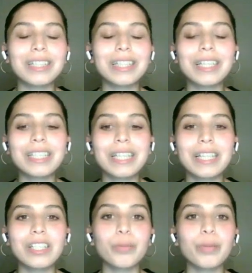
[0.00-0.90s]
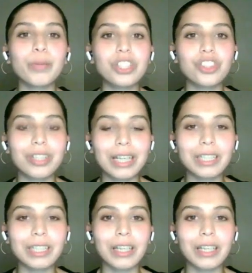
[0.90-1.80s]
and this tends to be a
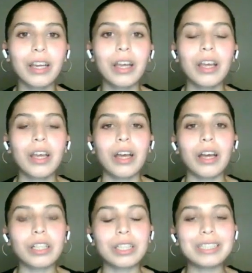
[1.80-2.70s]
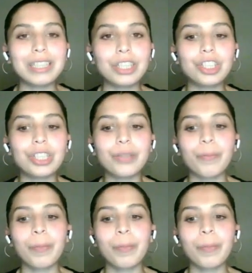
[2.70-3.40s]
genetic condition.